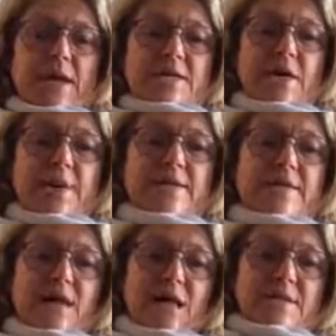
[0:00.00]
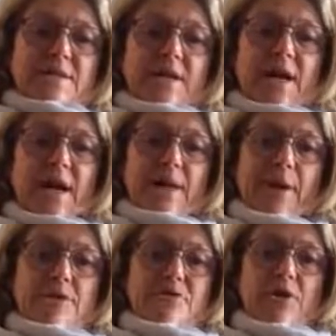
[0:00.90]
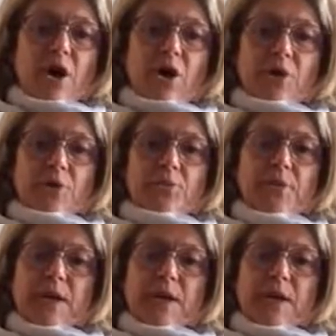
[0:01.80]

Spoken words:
So he started to climb out of the hole.